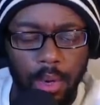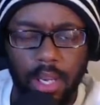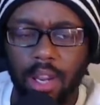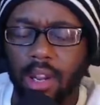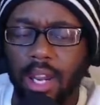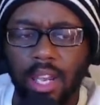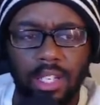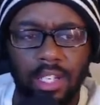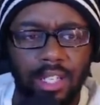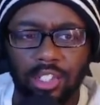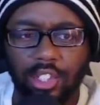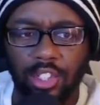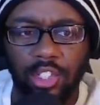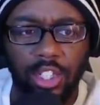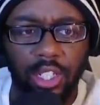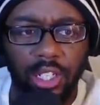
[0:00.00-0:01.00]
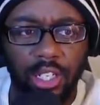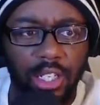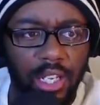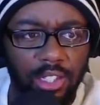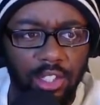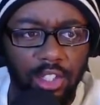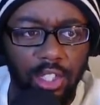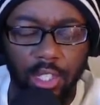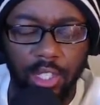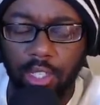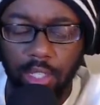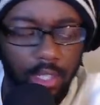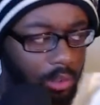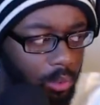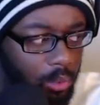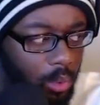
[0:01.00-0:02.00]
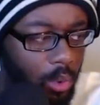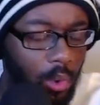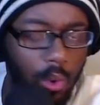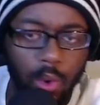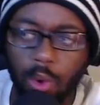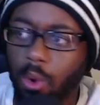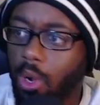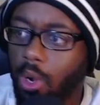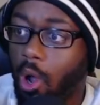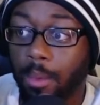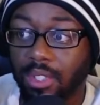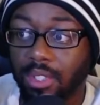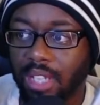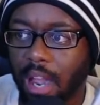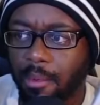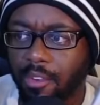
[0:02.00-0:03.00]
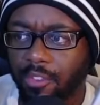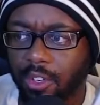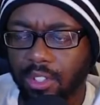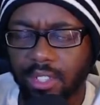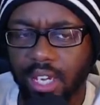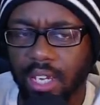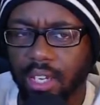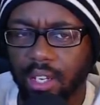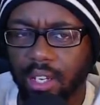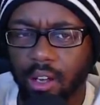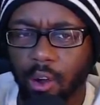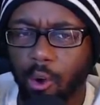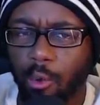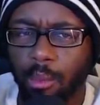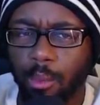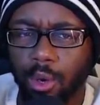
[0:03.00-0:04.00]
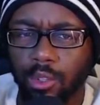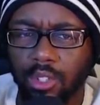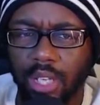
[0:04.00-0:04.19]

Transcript: no, that's agility. That's agility. Woo, almost got me for a second. I don't want